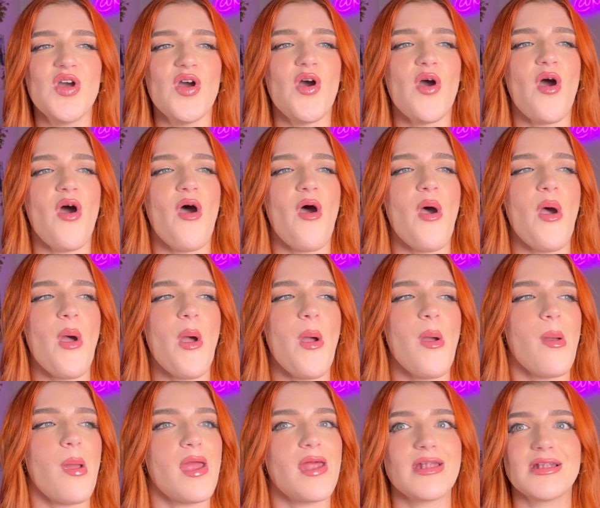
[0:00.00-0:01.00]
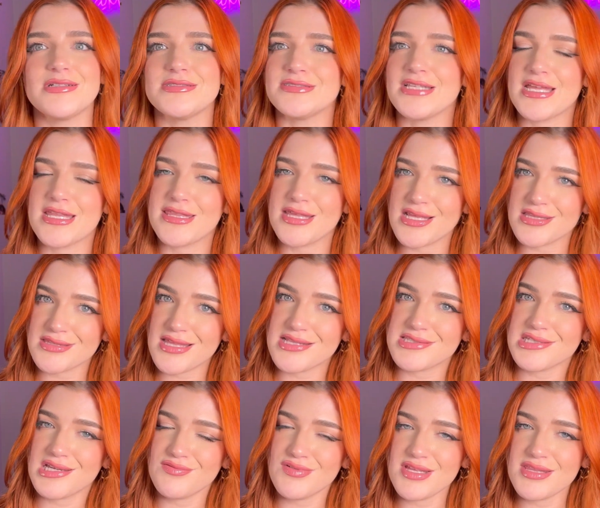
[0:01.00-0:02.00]
And I think that's
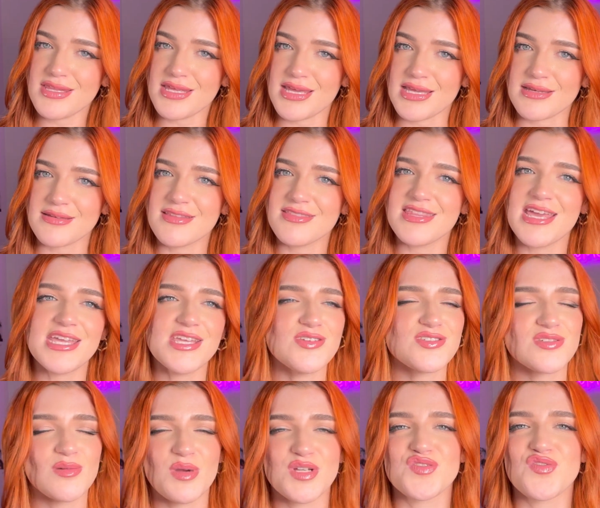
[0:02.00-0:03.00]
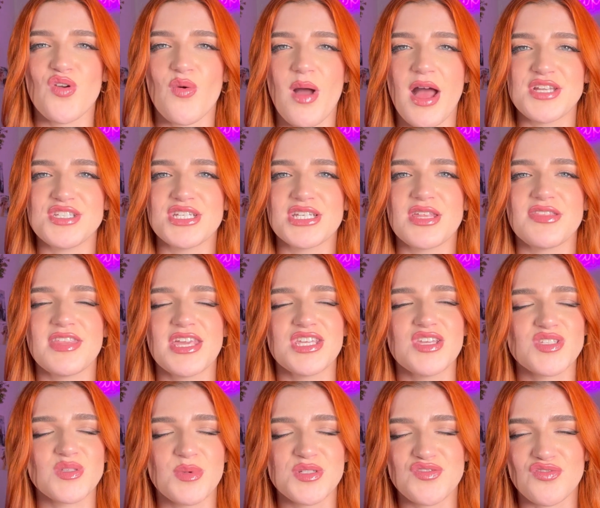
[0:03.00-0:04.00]
everything. Thank you so much for watching, and thank you
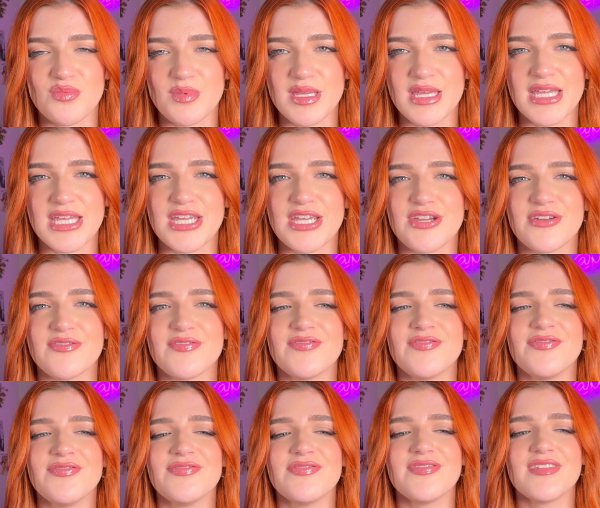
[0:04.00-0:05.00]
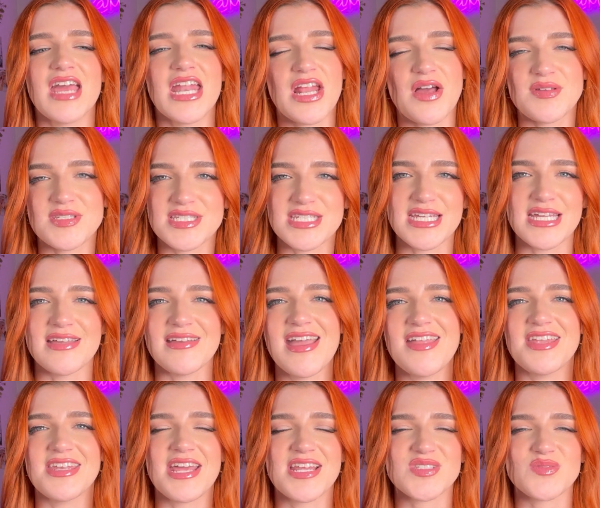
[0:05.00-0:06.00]
so much for being here. And I'll see you in
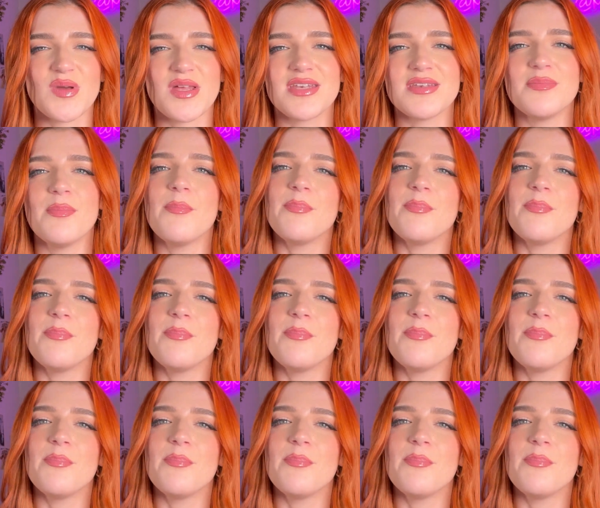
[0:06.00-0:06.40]
the next one.